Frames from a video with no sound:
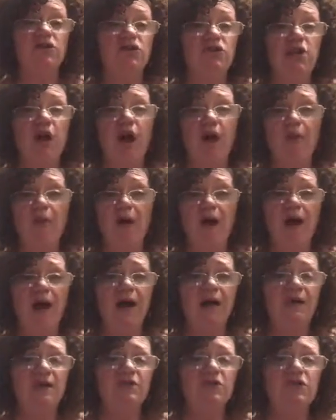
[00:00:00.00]

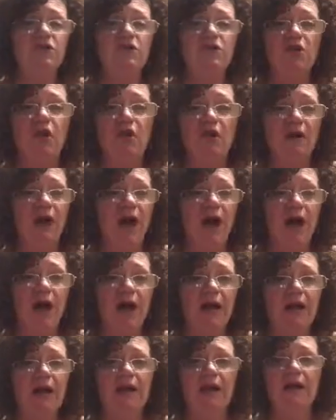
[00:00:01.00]
gyri and
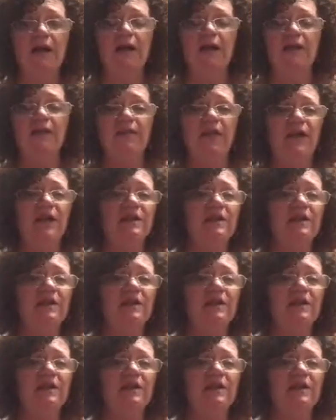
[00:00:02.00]
sulci that